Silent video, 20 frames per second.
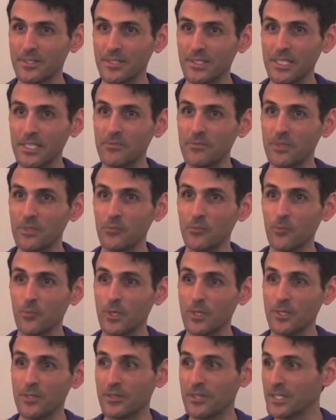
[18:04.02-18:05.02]
even
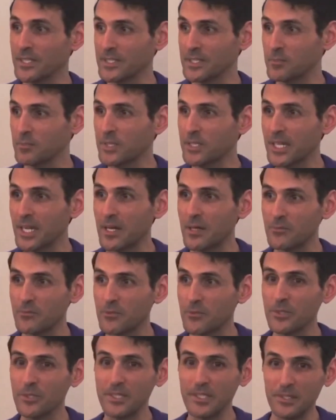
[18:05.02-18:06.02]
when things become
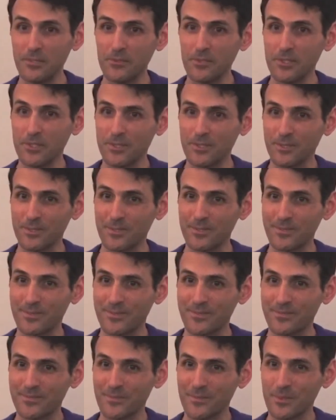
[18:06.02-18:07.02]
very difficult.
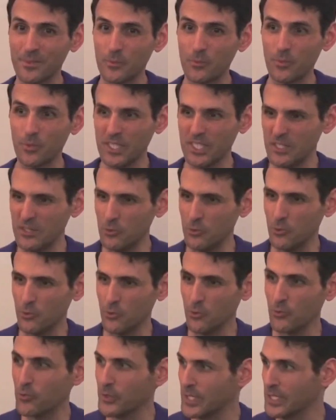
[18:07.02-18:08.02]
We need
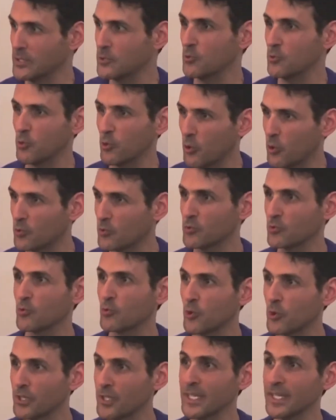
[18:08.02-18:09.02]
to
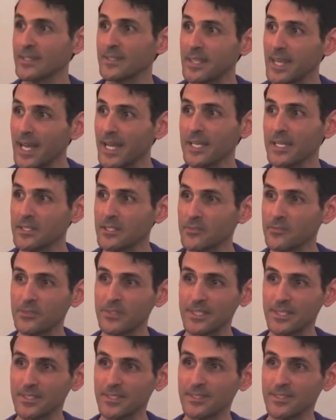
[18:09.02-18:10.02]
connect
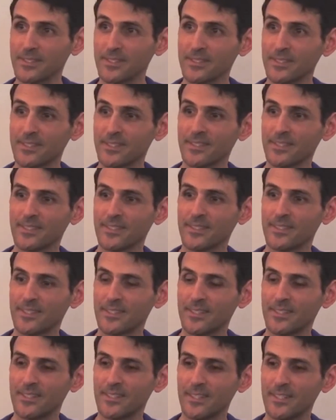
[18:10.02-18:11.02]
actively,
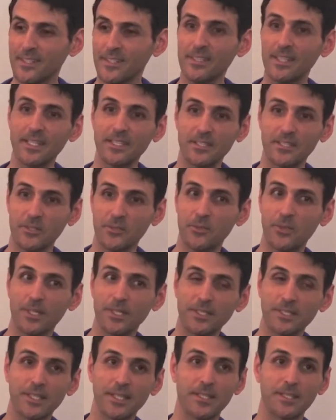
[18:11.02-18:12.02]
and that's the
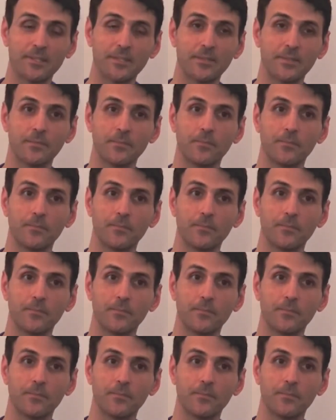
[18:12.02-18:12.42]
right side.